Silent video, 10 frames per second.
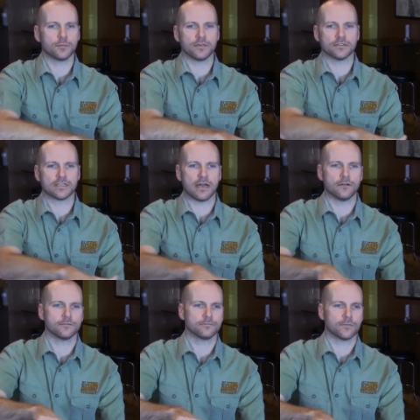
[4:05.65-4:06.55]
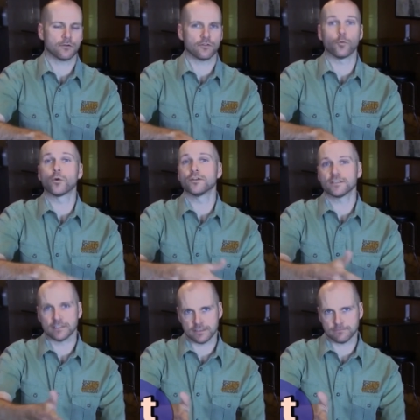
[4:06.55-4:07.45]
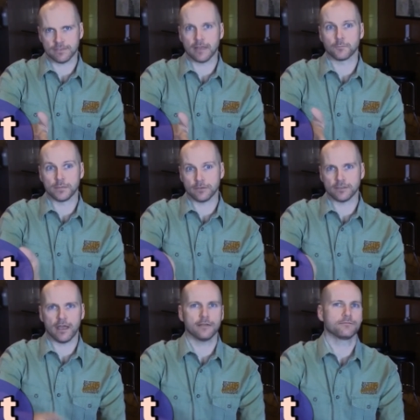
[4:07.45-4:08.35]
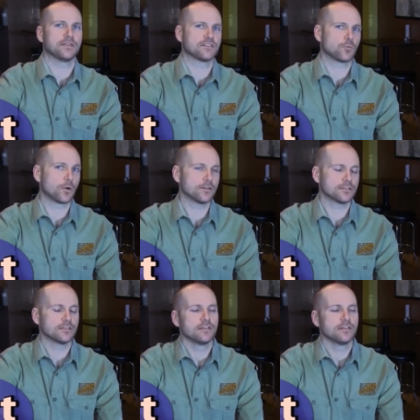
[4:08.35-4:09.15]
the beer down, or the wort. It's not beer yet, it's wort.